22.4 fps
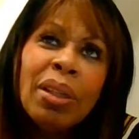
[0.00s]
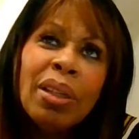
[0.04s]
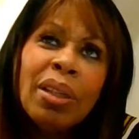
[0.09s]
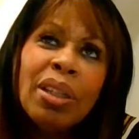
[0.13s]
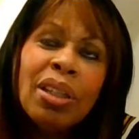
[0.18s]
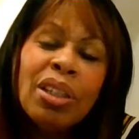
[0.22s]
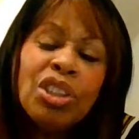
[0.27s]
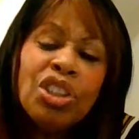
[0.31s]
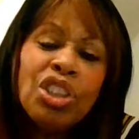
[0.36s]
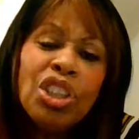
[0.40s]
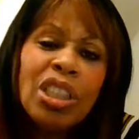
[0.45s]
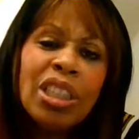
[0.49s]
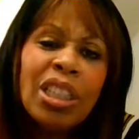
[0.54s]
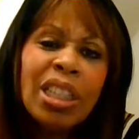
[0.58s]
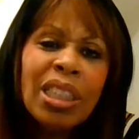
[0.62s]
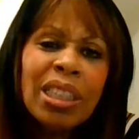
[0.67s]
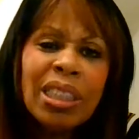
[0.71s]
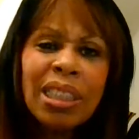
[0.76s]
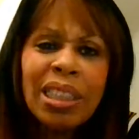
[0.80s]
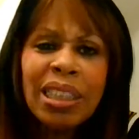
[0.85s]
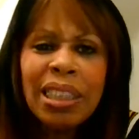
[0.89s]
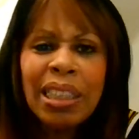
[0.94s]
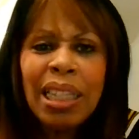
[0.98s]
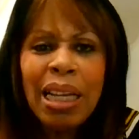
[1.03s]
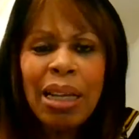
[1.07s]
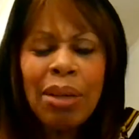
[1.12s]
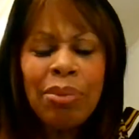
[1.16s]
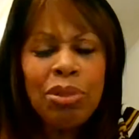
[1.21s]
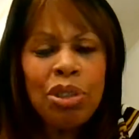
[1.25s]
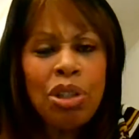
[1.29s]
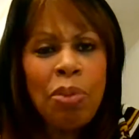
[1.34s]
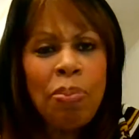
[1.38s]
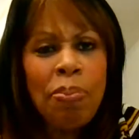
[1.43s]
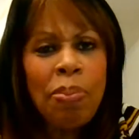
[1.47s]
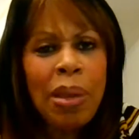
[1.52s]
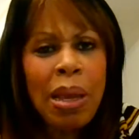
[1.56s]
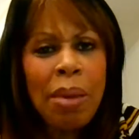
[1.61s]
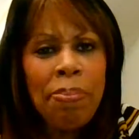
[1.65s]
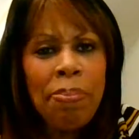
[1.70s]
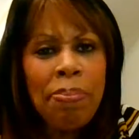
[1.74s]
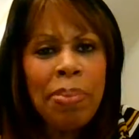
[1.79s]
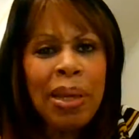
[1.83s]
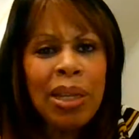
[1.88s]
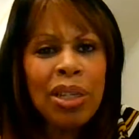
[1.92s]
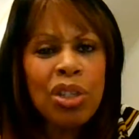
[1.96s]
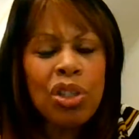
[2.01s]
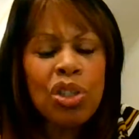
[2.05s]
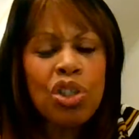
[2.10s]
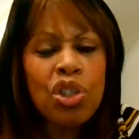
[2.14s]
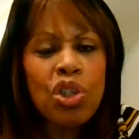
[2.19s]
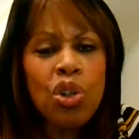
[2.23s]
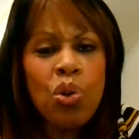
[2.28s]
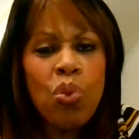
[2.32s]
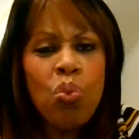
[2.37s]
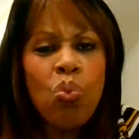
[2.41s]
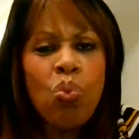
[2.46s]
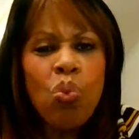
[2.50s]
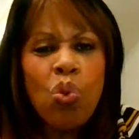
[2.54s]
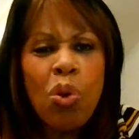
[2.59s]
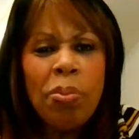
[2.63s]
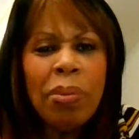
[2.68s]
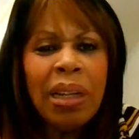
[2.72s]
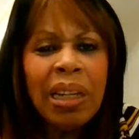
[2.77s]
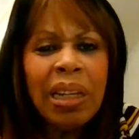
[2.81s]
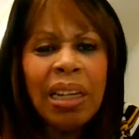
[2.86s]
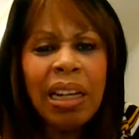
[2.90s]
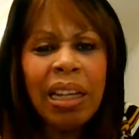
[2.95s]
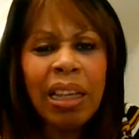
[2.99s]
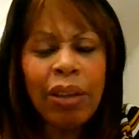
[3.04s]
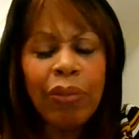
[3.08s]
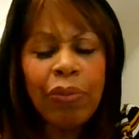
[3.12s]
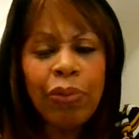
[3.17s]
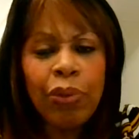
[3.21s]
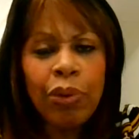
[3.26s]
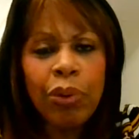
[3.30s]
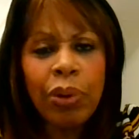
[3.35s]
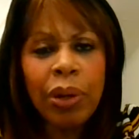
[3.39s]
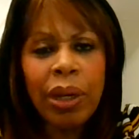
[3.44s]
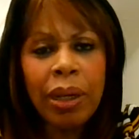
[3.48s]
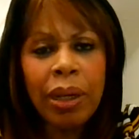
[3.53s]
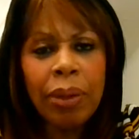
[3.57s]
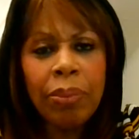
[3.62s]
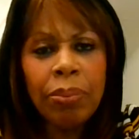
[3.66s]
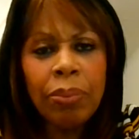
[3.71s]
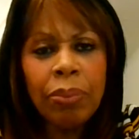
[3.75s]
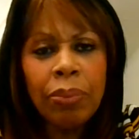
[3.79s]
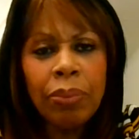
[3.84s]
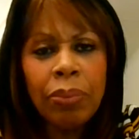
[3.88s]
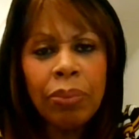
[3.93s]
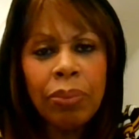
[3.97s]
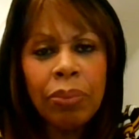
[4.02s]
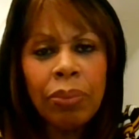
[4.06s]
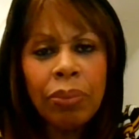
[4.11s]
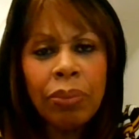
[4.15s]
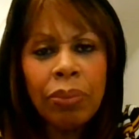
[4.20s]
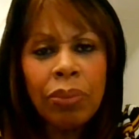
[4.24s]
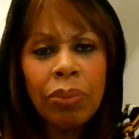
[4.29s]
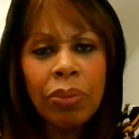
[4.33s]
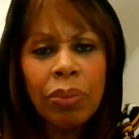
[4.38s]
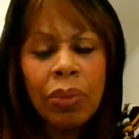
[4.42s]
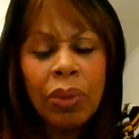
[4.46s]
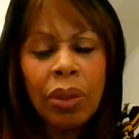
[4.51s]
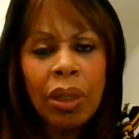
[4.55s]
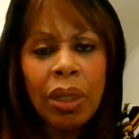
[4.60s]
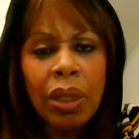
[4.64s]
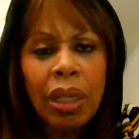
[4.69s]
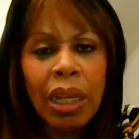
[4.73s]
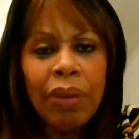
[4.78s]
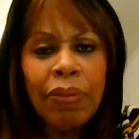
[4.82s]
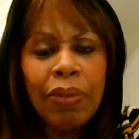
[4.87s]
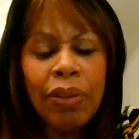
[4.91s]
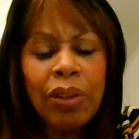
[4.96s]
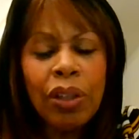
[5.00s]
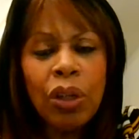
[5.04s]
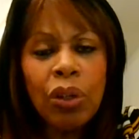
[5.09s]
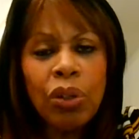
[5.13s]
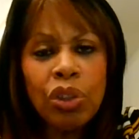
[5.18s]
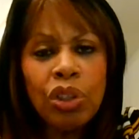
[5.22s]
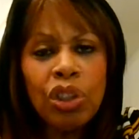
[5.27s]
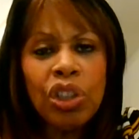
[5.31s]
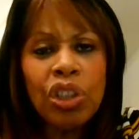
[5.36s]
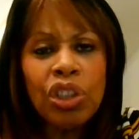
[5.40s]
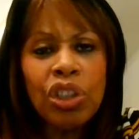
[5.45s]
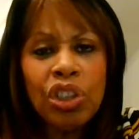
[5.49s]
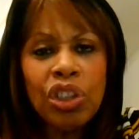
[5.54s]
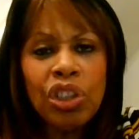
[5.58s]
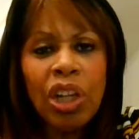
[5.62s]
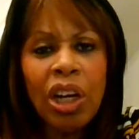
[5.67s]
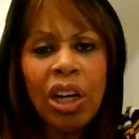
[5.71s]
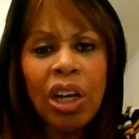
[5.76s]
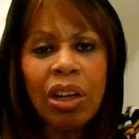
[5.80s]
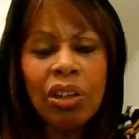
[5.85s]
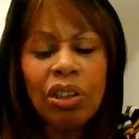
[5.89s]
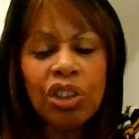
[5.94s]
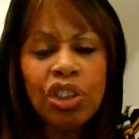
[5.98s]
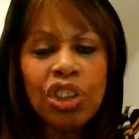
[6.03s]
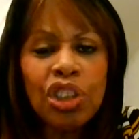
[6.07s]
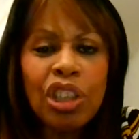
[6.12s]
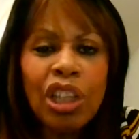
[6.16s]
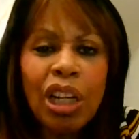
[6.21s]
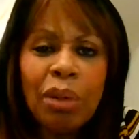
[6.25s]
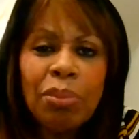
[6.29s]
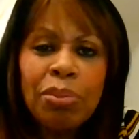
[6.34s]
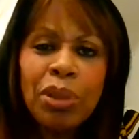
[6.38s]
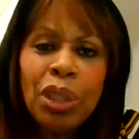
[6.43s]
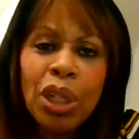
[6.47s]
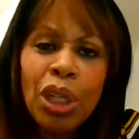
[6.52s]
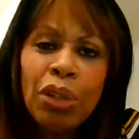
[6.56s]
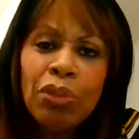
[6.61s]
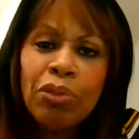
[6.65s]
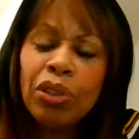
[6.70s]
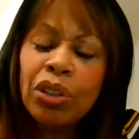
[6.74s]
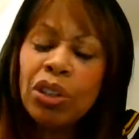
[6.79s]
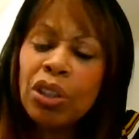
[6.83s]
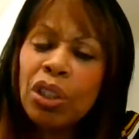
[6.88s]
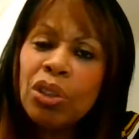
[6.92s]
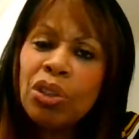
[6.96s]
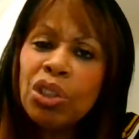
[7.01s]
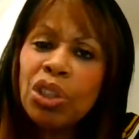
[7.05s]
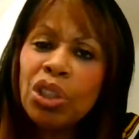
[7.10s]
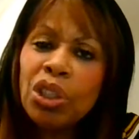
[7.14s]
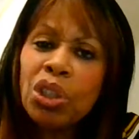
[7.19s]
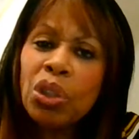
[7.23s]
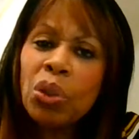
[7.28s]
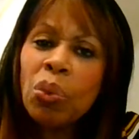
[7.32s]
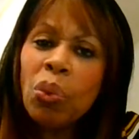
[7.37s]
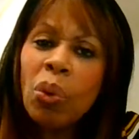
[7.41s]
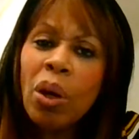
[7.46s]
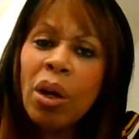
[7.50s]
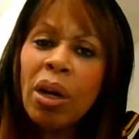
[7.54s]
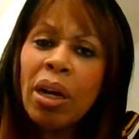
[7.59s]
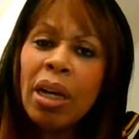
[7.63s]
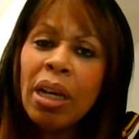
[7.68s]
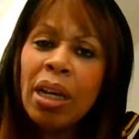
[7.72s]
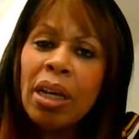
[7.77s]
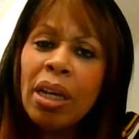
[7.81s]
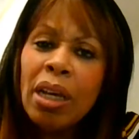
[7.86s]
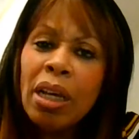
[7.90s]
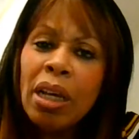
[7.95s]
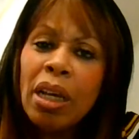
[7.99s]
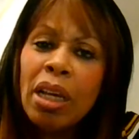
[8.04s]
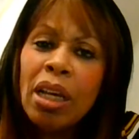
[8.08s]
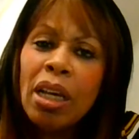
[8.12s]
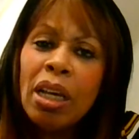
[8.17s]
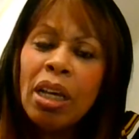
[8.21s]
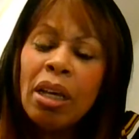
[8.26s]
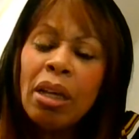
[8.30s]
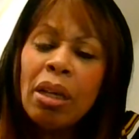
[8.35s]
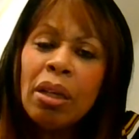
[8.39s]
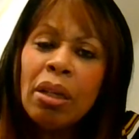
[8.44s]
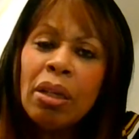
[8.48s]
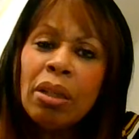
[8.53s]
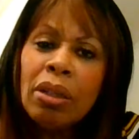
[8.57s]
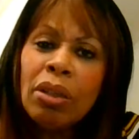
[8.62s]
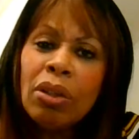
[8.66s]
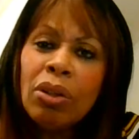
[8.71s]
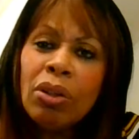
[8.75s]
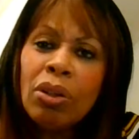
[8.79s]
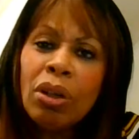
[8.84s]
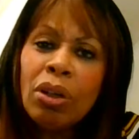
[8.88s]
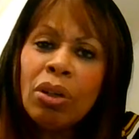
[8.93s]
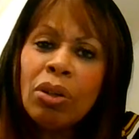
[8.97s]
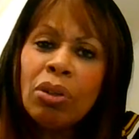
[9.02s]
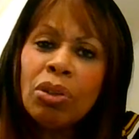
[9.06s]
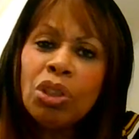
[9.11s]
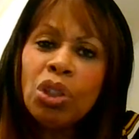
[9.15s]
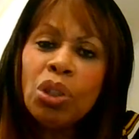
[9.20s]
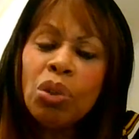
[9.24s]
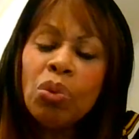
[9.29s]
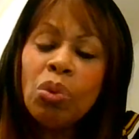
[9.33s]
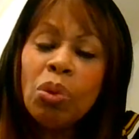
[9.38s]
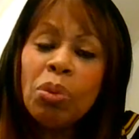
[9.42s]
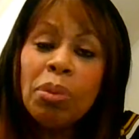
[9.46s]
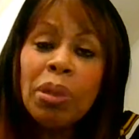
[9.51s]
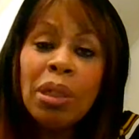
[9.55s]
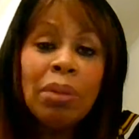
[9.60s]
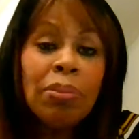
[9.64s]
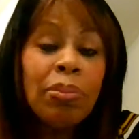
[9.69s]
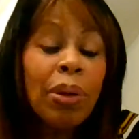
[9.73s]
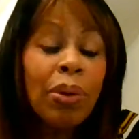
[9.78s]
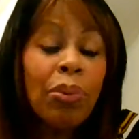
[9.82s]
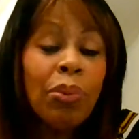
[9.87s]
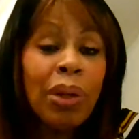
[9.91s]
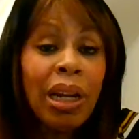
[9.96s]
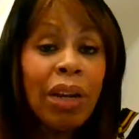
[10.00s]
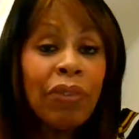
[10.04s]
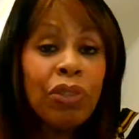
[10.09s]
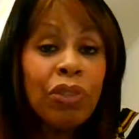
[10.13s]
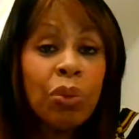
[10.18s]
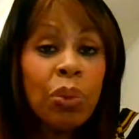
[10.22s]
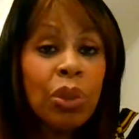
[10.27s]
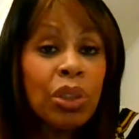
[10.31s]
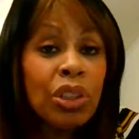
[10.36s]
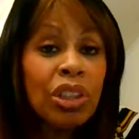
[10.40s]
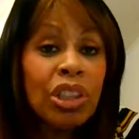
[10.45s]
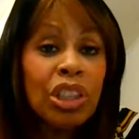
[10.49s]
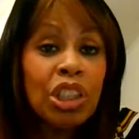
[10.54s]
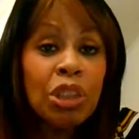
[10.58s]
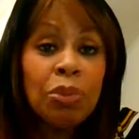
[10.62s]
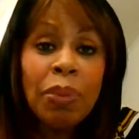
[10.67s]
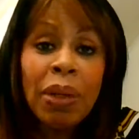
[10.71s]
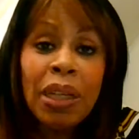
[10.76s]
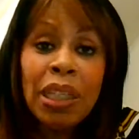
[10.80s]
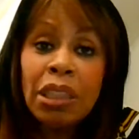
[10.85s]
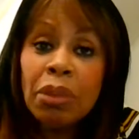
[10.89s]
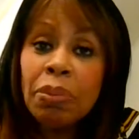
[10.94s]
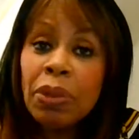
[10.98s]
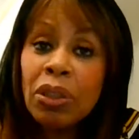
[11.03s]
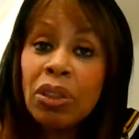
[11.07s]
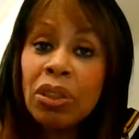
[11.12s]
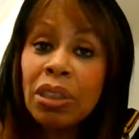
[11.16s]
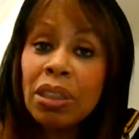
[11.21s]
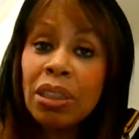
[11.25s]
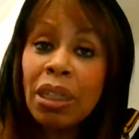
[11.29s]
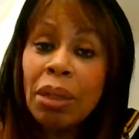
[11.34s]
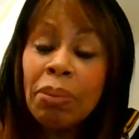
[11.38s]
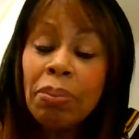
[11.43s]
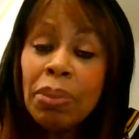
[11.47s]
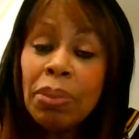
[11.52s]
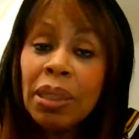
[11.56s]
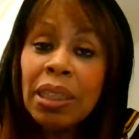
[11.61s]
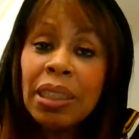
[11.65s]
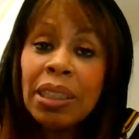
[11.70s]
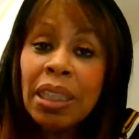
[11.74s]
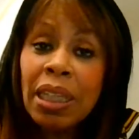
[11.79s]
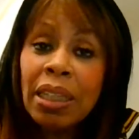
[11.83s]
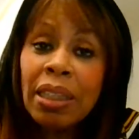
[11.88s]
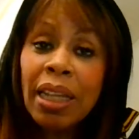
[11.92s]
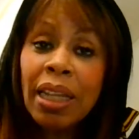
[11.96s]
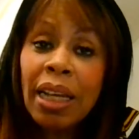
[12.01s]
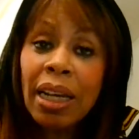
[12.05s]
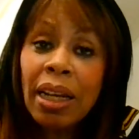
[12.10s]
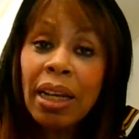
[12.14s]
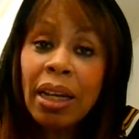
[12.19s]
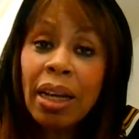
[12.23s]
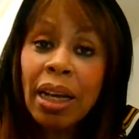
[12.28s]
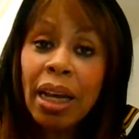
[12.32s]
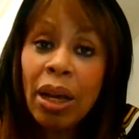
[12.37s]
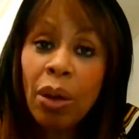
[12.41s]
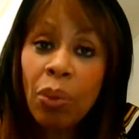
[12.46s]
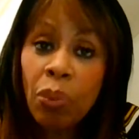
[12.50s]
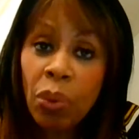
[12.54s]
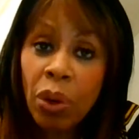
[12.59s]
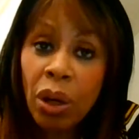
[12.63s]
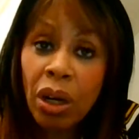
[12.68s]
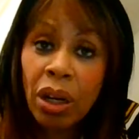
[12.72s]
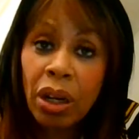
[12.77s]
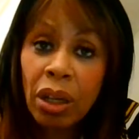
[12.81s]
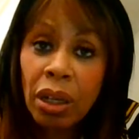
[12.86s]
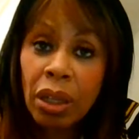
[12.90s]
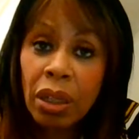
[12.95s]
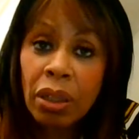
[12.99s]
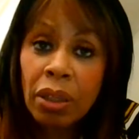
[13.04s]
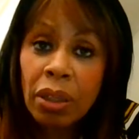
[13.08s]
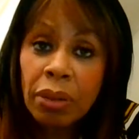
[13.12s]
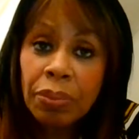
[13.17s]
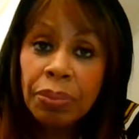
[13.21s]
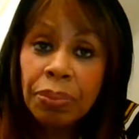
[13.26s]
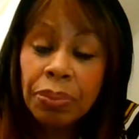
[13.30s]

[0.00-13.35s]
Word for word: she does seem to be a bit too womanly for him. Even though she's young, she comes over as though she's quite you know, too womanly. But we'll have to watch this space because somebody said that at work